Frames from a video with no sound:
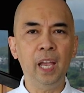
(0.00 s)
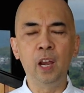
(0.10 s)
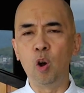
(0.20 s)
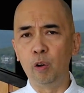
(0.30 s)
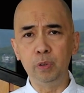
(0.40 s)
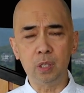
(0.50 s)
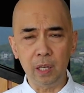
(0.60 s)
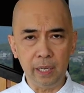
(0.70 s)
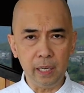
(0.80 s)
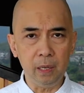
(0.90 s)
And
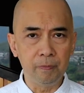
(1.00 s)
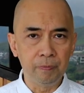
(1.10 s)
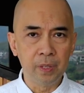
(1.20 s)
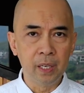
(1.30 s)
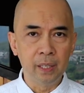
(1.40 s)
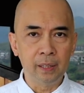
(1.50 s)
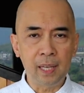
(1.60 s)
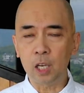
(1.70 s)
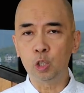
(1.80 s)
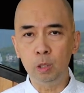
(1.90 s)
obviously,
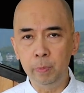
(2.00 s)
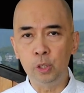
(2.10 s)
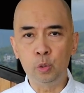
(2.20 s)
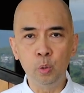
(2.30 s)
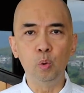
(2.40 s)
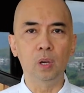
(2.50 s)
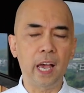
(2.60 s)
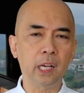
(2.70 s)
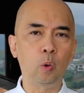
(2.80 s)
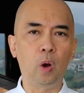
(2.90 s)
that should be true
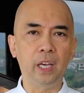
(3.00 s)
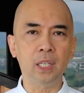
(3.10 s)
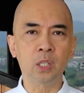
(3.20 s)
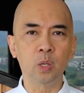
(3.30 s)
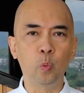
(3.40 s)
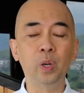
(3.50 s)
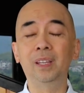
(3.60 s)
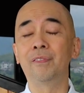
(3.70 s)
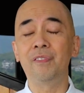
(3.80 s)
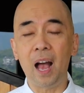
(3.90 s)
likewise with
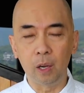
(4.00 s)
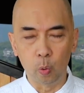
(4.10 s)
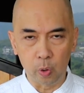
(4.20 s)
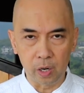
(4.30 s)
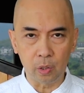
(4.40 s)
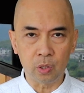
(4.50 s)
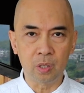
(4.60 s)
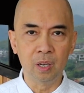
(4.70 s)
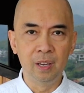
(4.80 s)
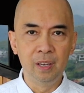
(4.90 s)
the
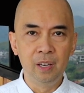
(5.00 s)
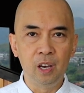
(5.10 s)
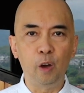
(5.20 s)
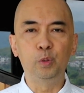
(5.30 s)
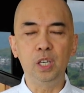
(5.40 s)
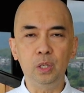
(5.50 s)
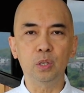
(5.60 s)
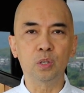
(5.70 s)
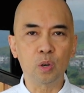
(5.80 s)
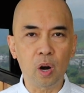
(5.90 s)
followers of
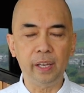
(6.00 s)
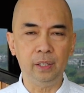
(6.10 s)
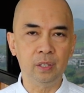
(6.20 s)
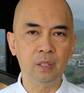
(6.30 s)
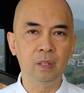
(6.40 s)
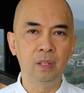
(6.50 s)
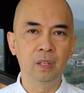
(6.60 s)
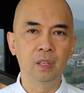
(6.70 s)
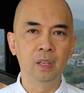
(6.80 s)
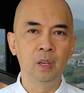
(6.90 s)
Jesus Christ.
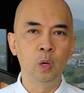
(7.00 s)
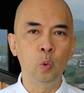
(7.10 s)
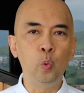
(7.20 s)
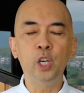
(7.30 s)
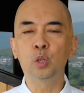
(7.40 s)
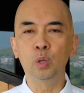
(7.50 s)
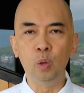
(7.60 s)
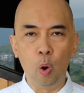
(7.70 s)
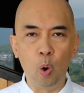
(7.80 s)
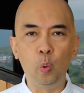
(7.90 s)
We
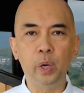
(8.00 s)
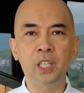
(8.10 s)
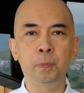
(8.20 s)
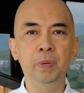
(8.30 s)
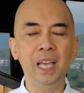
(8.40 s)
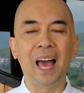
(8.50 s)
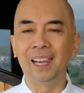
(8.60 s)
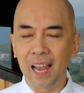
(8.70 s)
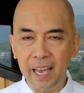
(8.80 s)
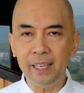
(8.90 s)
should always be
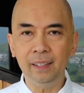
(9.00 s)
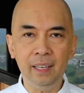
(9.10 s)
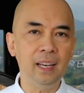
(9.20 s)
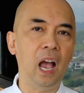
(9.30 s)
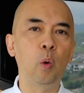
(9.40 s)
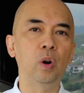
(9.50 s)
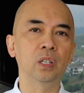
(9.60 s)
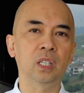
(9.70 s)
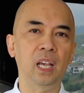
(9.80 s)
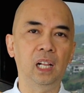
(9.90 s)
aligning
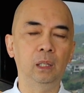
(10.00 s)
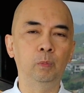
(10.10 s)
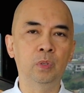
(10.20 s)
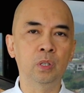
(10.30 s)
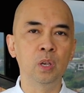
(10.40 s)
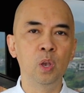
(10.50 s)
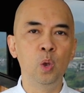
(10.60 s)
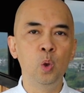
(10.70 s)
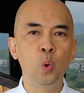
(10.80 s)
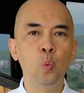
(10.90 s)
ourselves
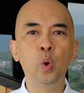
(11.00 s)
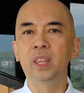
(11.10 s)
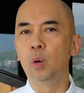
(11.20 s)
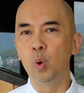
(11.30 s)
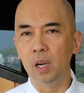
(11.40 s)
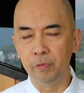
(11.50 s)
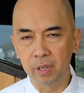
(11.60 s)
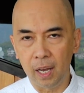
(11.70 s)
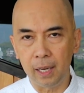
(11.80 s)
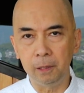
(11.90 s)
with the will
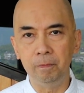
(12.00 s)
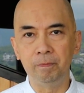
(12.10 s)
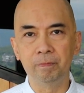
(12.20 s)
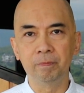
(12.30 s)
of God.